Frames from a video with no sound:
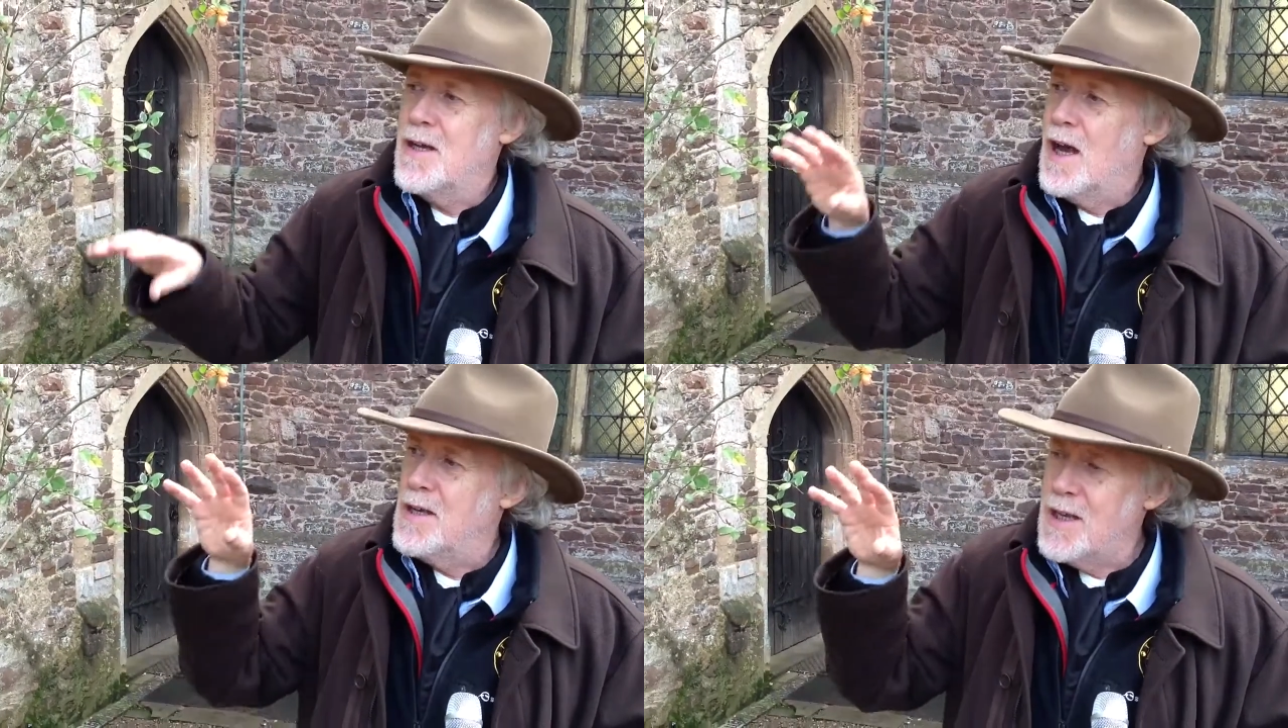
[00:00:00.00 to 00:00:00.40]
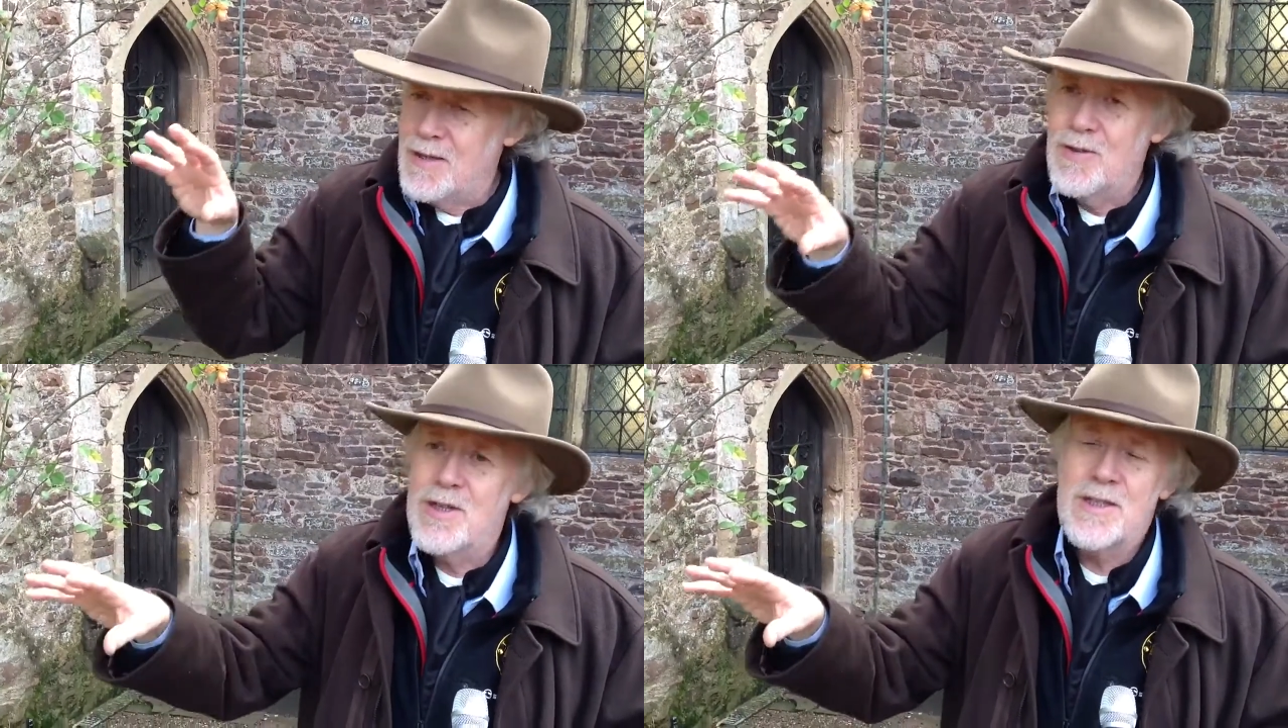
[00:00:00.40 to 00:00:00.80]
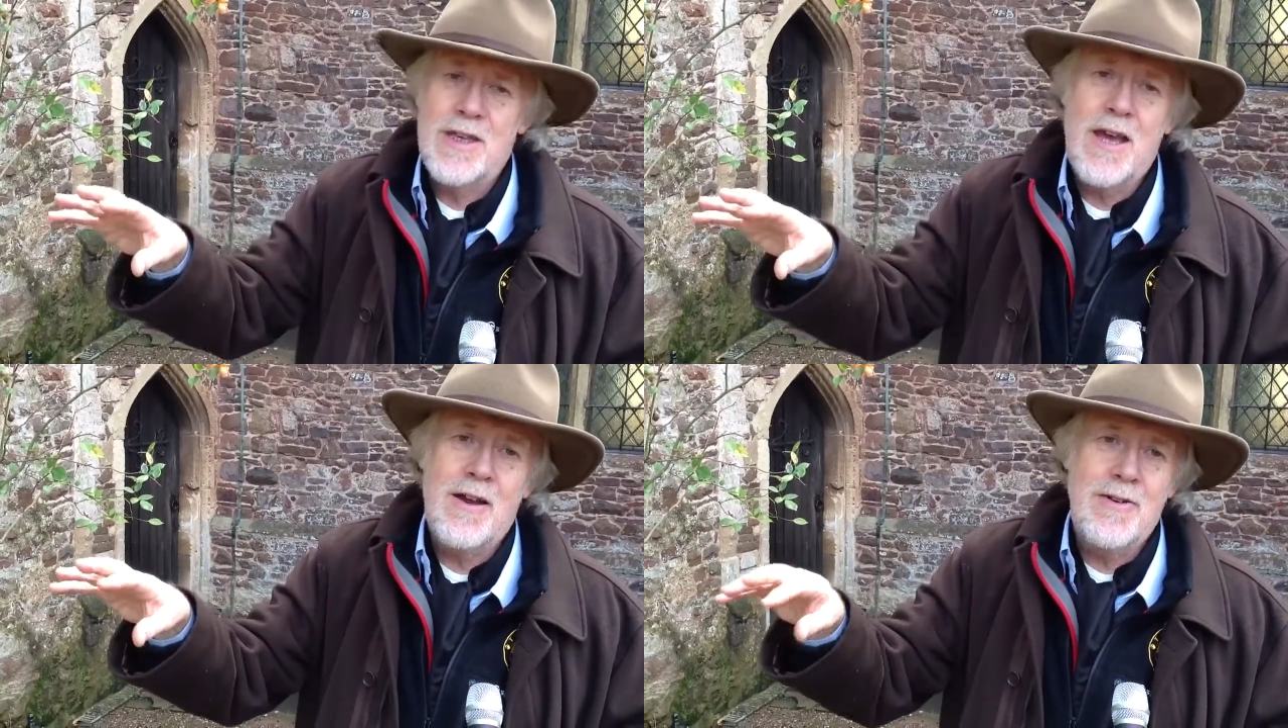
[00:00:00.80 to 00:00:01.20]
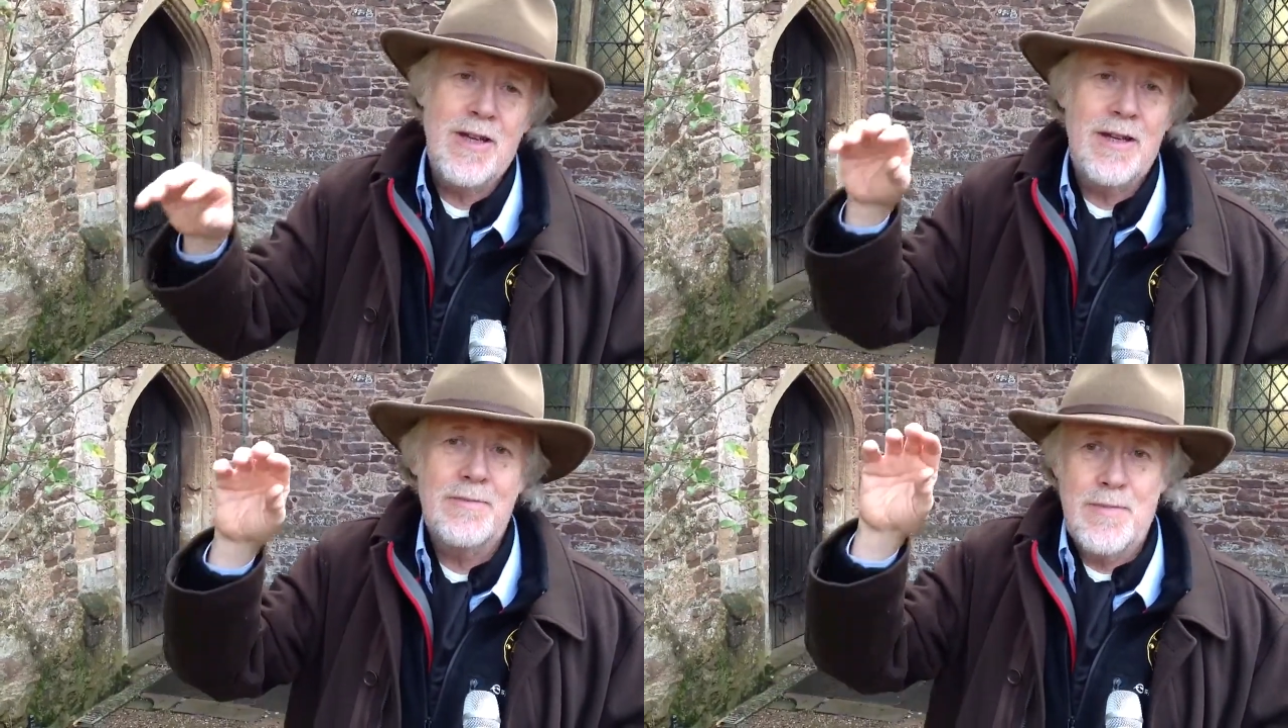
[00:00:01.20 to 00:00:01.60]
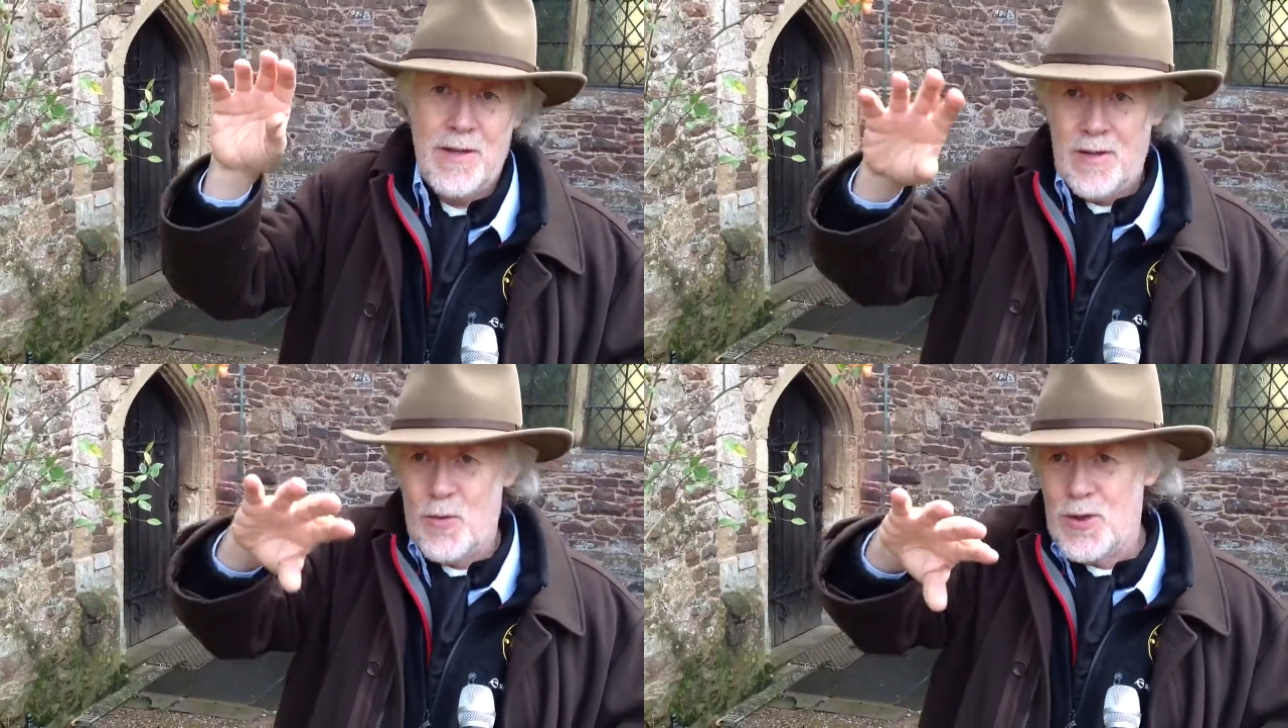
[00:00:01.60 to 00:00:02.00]
And in this area,
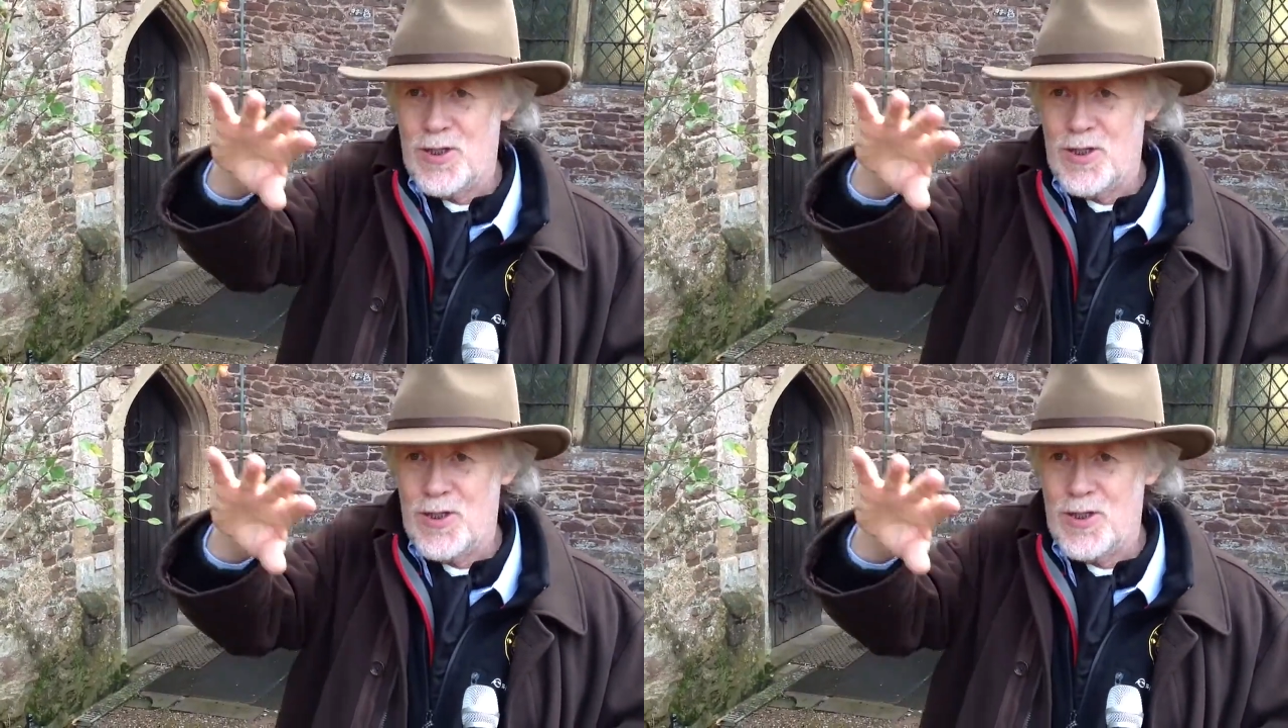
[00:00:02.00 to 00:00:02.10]
with